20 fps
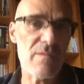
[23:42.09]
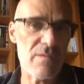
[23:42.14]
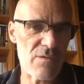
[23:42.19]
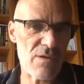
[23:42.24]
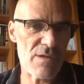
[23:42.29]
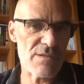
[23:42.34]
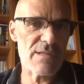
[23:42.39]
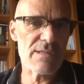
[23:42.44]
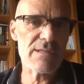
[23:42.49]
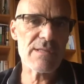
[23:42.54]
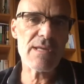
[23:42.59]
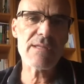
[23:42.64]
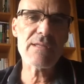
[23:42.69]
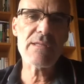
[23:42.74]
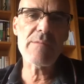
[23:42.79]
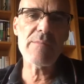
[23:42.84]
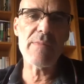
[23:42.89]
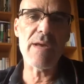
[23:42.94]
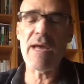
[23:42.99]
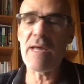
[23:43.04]
United
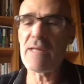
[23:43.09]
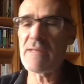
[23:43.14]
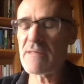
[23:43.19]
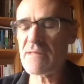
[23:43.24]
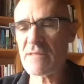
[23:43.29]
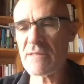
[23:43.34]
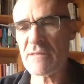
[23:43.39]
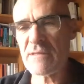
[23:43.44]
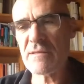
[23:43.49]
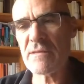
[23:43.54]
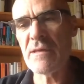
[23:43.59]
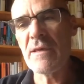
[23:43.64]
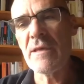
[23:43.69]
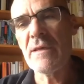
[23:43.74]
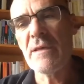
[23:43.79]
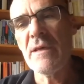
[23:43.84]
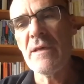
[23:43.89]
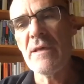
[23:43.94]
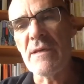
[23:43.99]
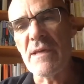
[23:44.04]
Kingdom, and
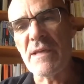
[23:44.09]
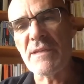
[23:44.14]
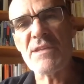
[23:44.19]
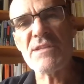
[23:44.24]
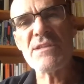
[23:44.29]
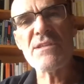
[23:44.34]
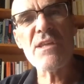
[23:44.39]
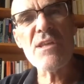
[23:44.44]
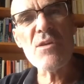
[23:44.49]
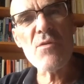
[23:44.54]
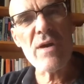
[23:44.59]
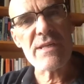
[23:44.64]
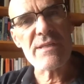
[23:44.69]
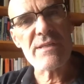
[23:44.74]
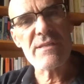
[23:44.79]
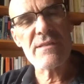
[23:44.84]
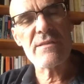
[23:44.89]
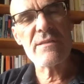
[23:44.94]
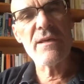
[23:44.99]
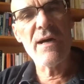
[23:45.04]
it is in the
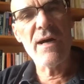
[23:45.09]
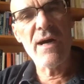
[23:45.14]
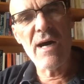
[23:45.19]
US